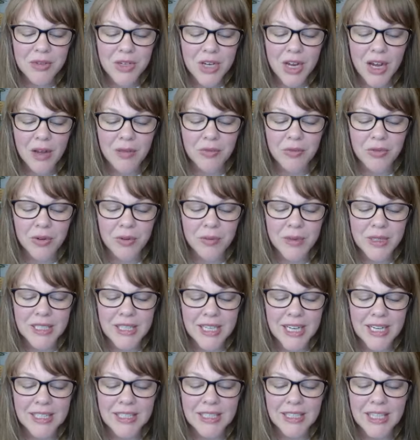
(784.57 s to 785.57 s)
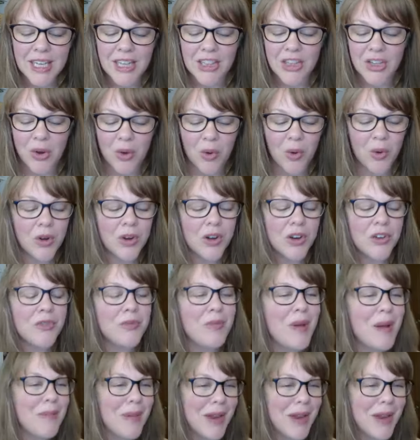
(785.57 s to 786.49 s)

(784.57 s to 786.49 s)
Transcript: job from a desk in the corner of my